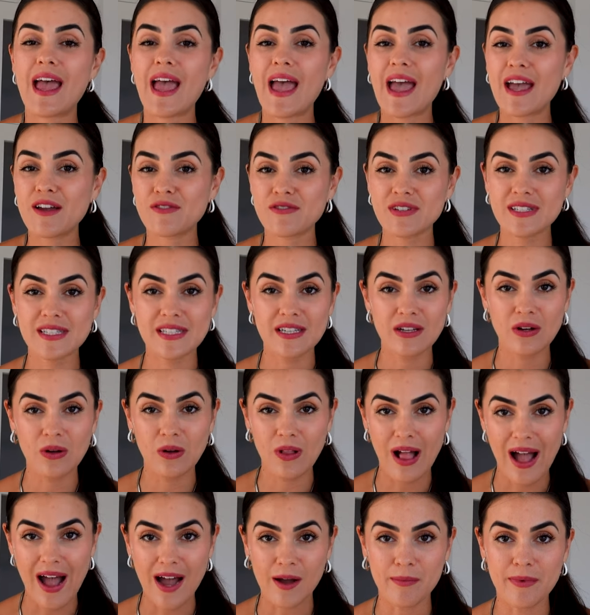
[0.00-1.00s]
every
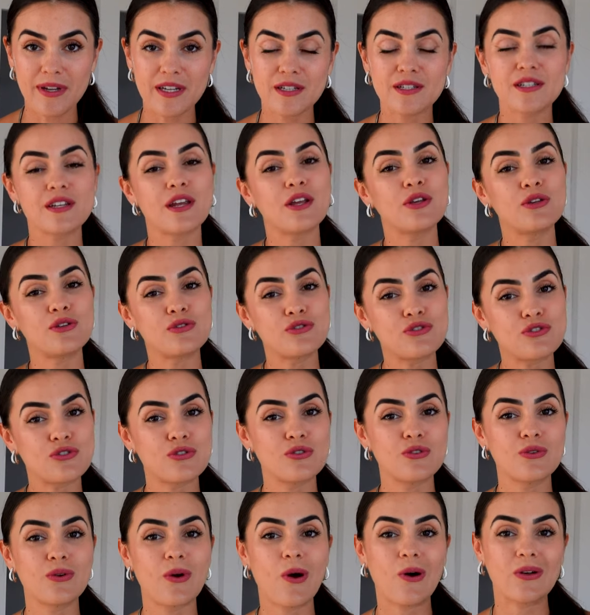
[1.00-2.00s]
single habit you
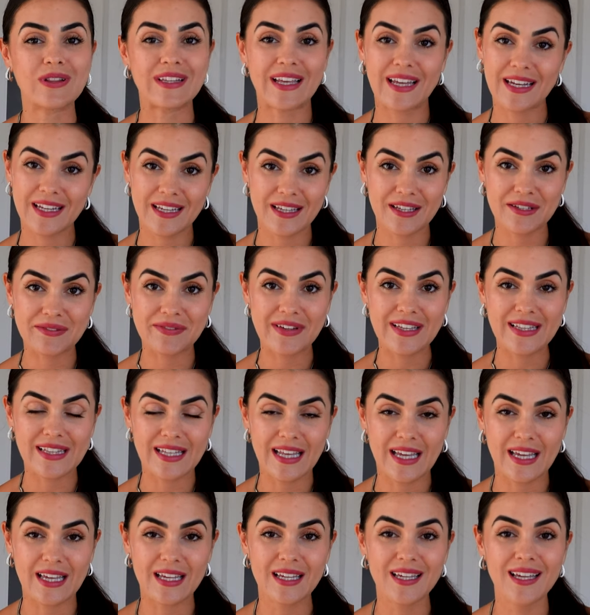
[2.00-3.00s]
do on any given
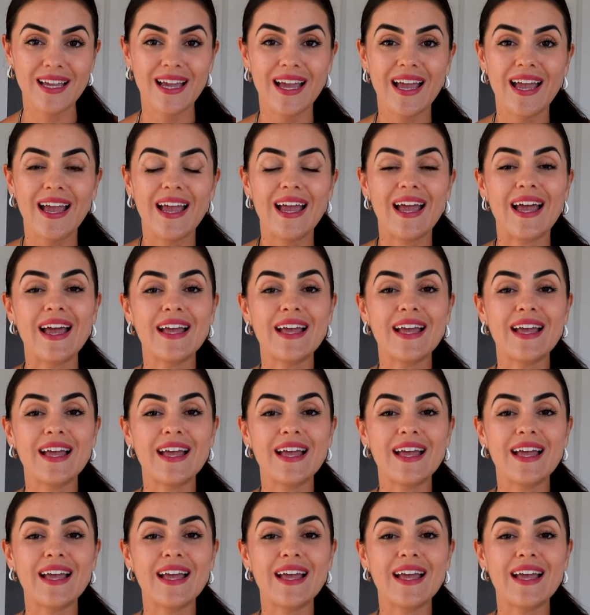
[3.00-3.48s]
day